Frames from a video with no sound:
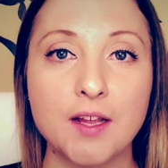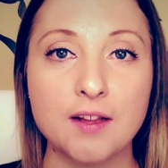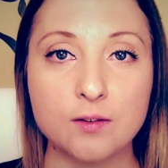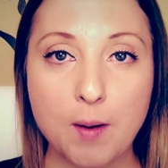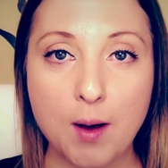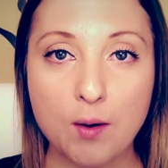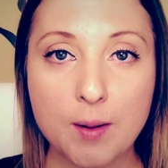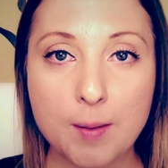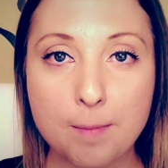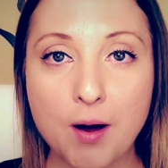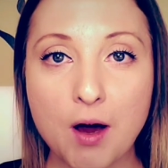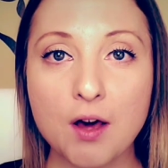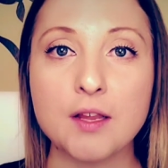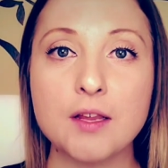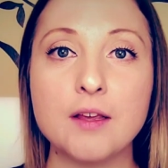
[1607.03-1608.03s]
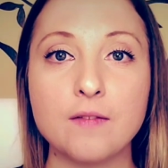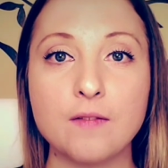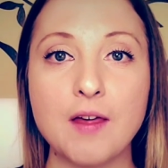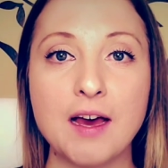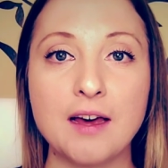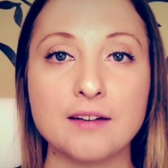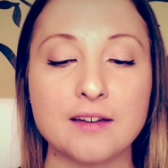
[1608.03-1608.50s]
It's about
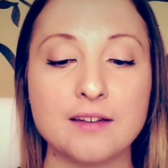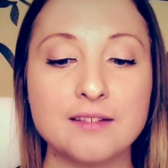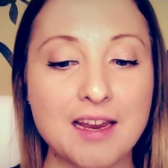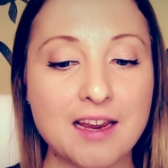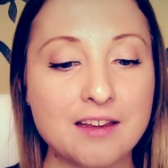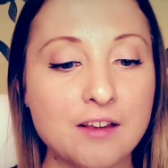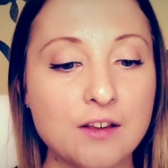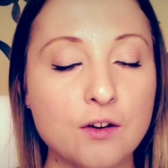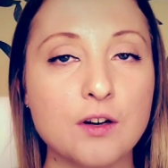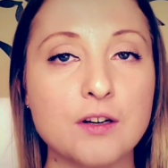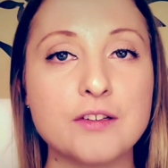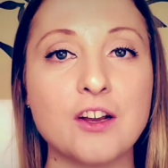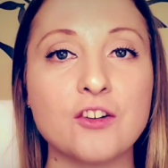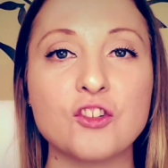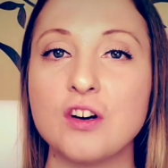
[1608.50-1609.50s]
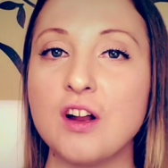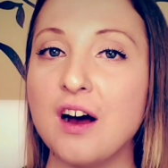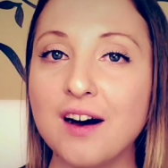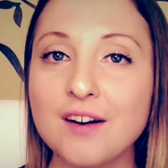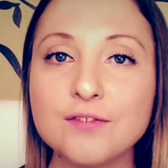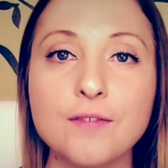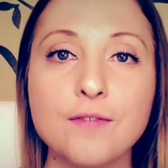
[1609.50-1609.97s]
embodying that and taking your attention
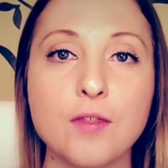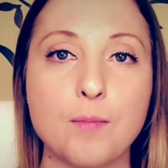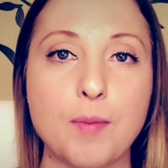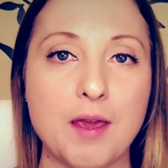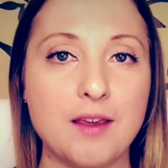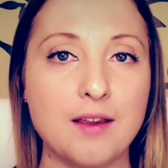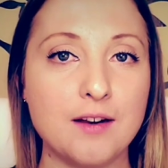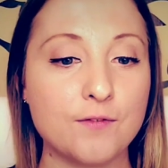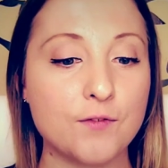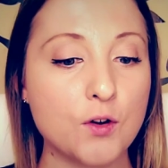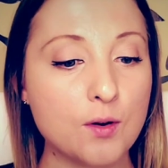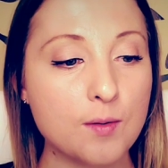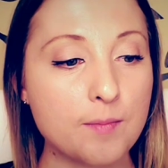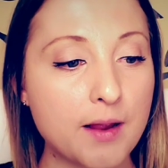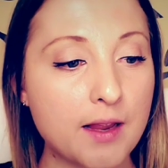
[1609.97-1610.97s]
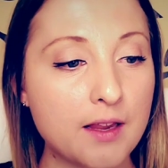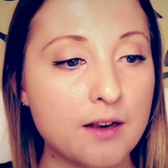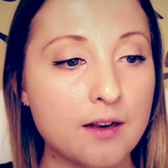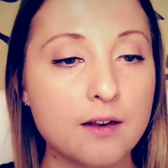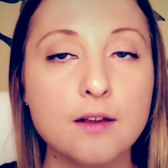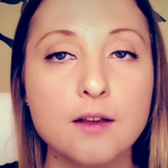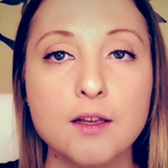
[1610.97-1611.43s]
off of the pain. If you're in
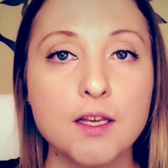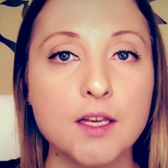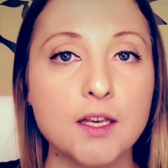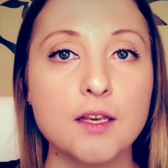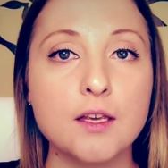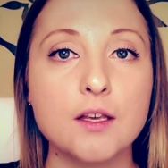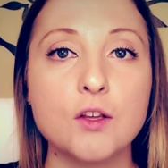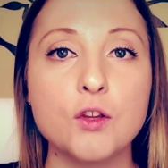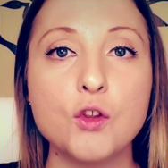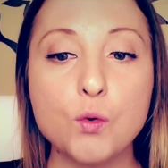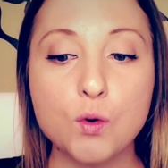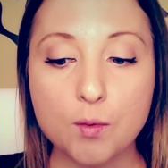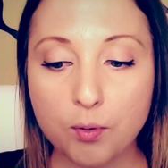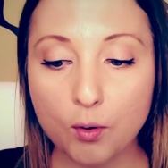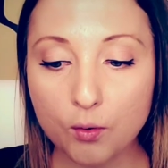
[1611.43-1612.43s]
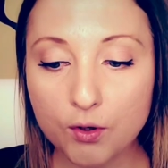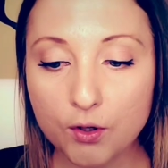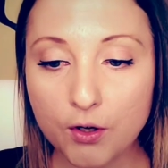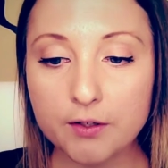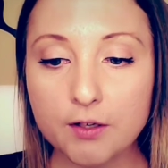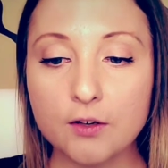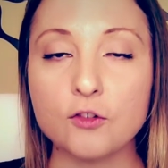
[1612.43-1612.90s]
pain, you can pull
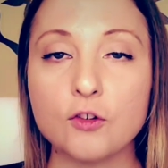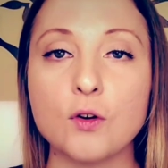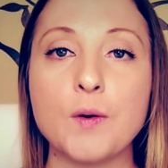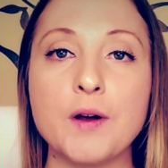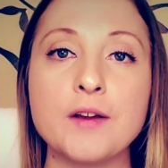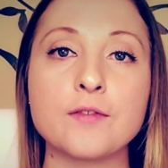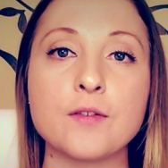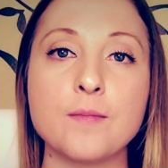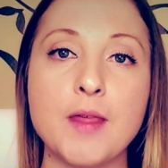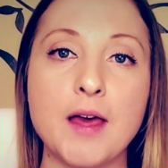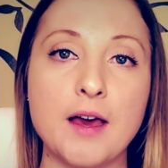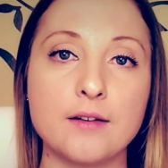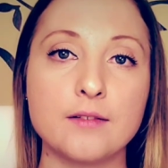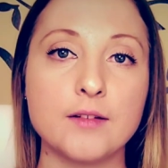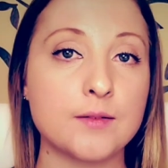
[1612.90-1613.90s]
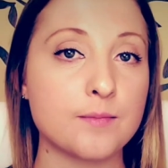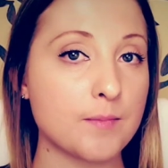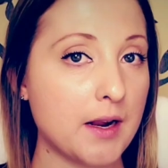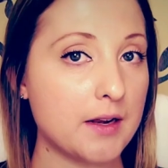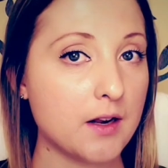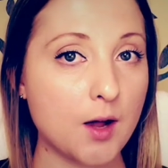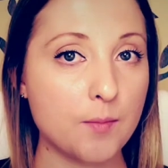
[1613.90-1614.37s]
your attention away from that. It
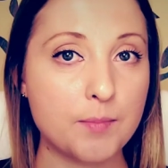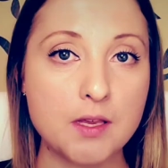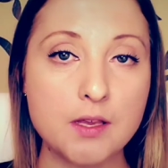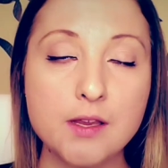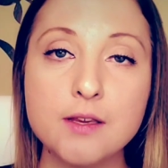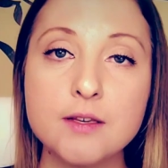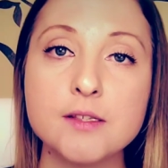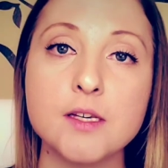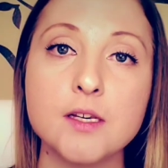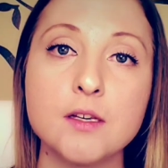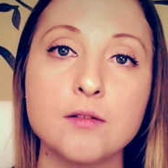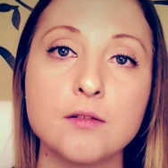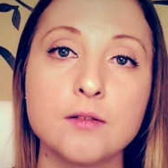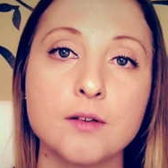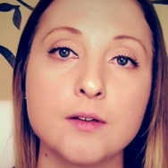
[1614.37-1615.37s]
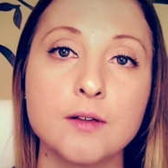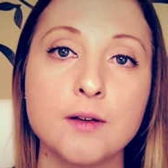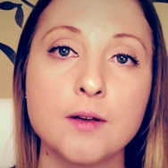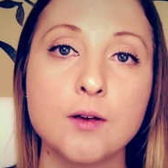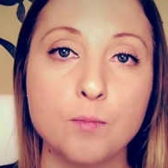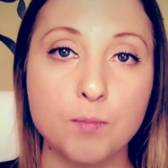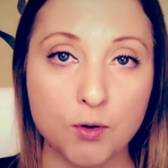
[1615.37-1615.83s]
might not be easy,
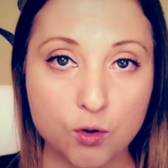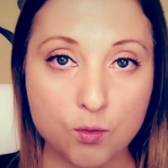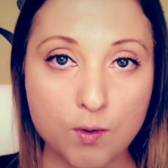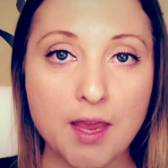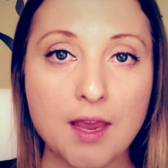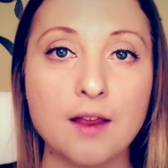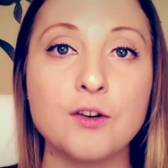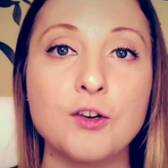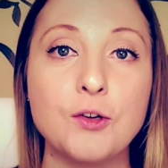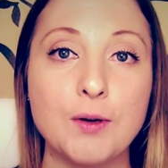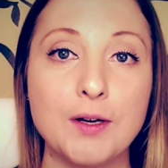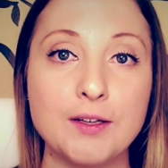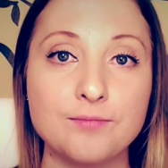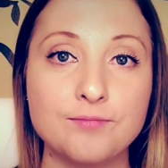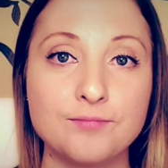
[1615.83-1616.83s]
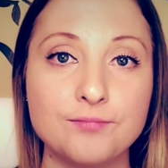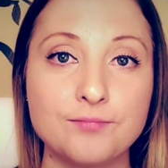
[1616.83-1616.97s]
but you can do it.